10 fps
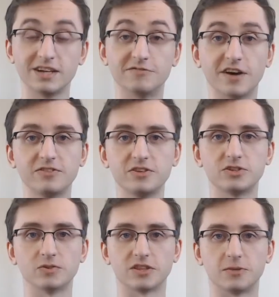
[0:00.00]
To find
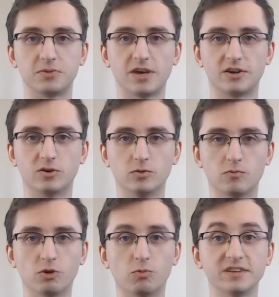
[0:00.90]
these notes on the piano,
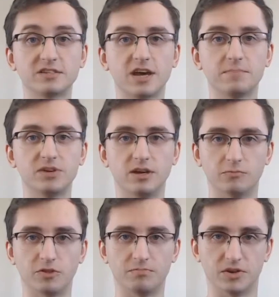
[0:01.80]
we'll once again
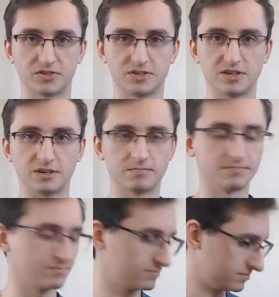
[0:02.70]
begin with middle C.
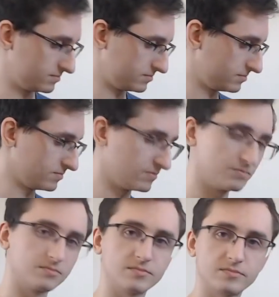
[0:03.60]

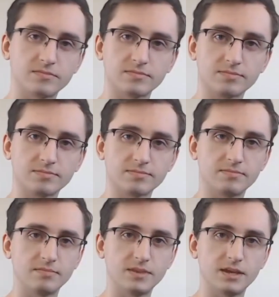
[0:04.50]

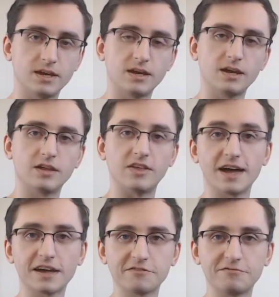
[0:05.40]
The
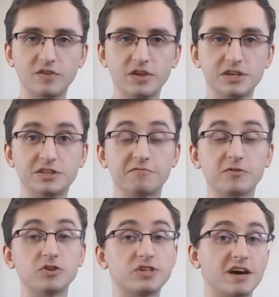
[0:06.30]
F is the
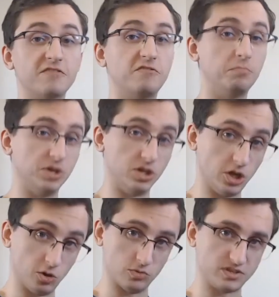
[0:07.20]
first F
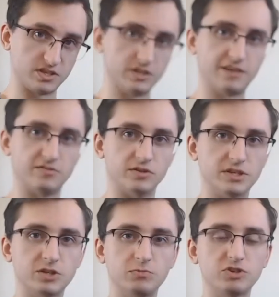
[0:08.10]
below sea level,
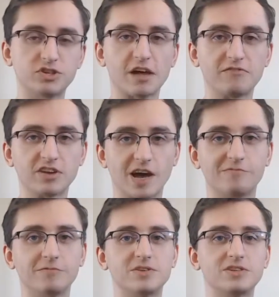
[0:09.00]
so we'll just have to
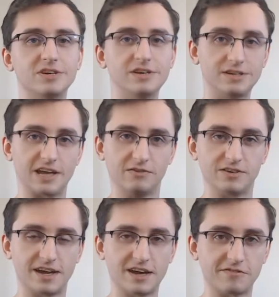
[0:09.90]
count from C
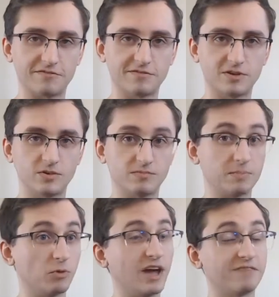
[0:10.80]
down to F.
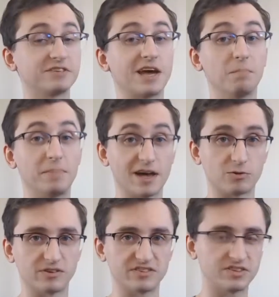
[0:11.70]
Remember, we have to count
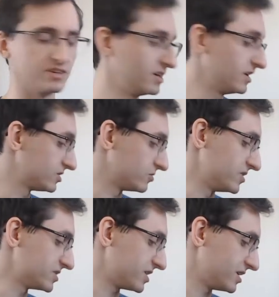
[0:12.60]
backwards. So
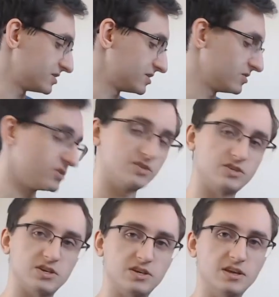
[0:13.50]
in this case,
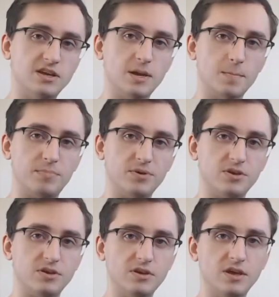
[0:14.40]
C,
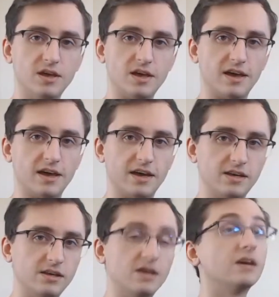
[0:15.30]
B,
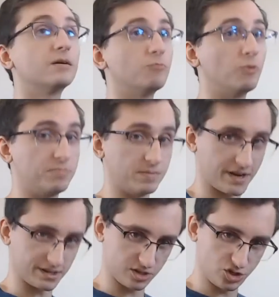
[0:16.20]
A, repeat
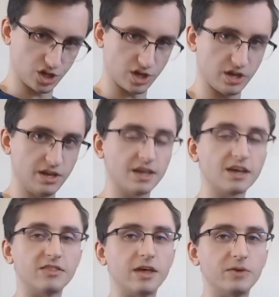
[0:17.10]
back to G,
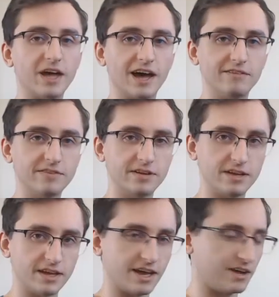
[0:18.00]
and then we have
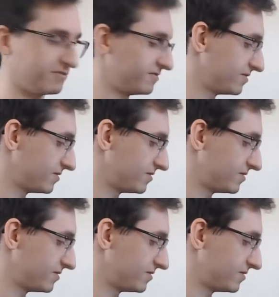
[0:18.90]
F.